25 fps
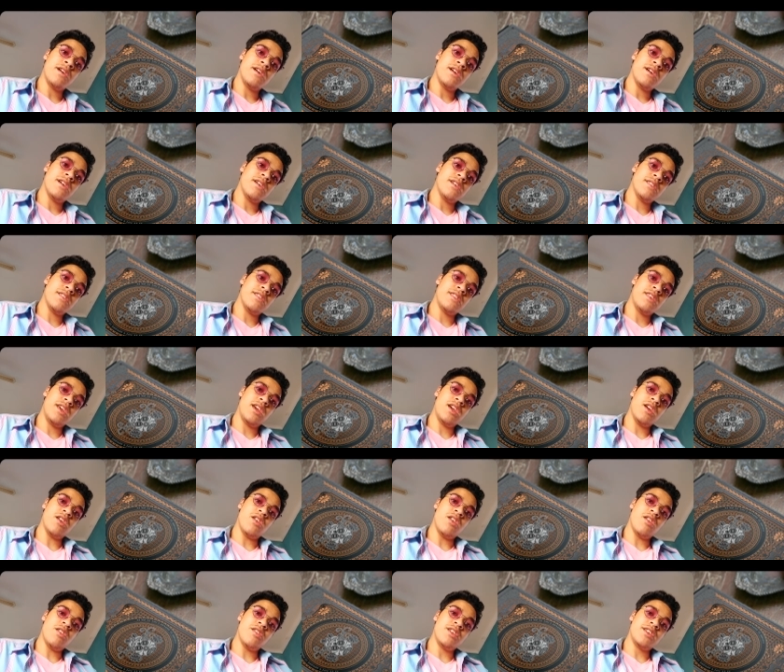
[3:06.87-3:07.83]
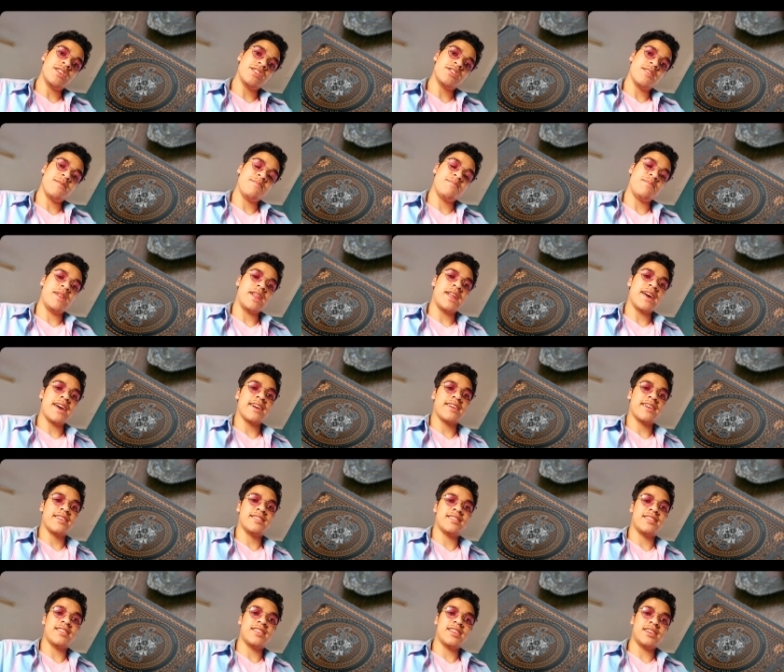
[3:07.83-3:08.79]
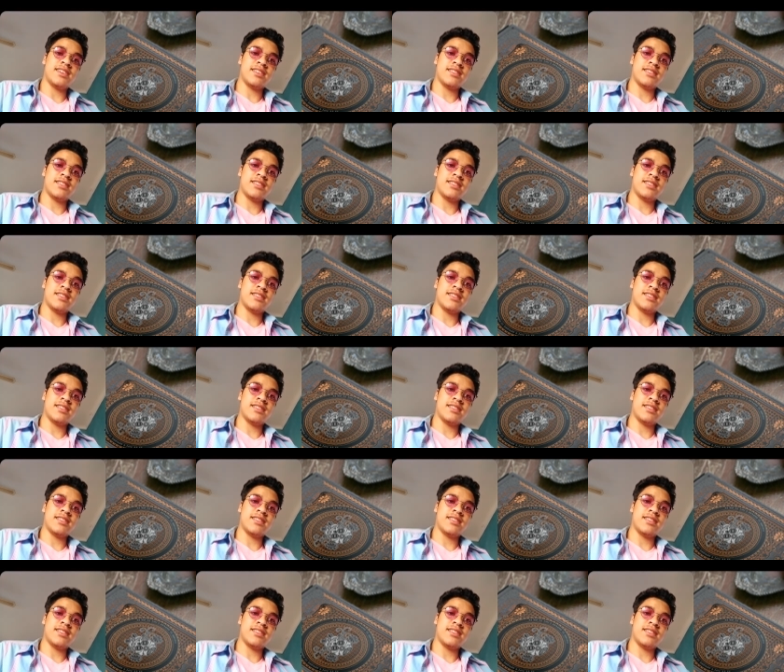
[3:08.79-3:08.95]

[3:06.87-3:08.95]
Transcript: The orange and black is a nice